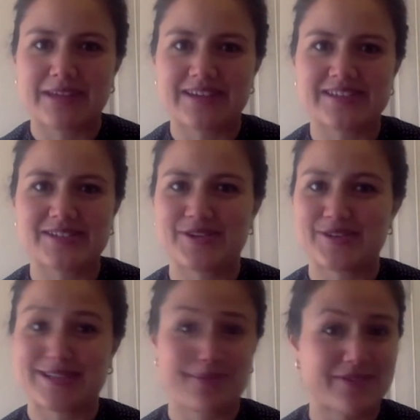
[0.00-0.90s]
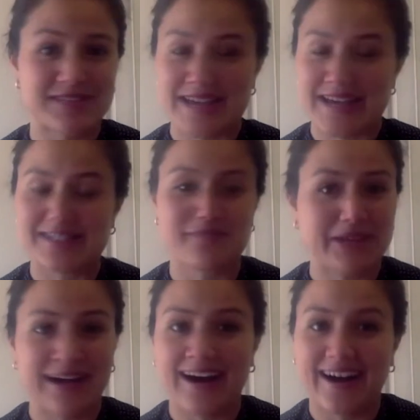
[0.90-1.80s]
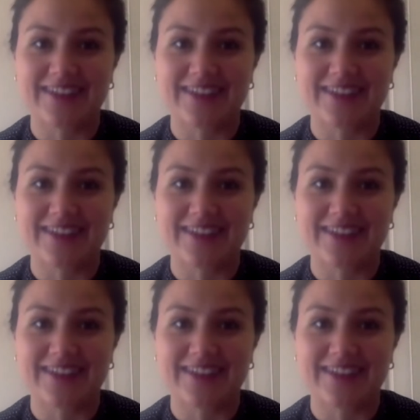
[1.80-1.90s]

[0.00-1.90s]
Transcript: because, you know, some of the days have been hard,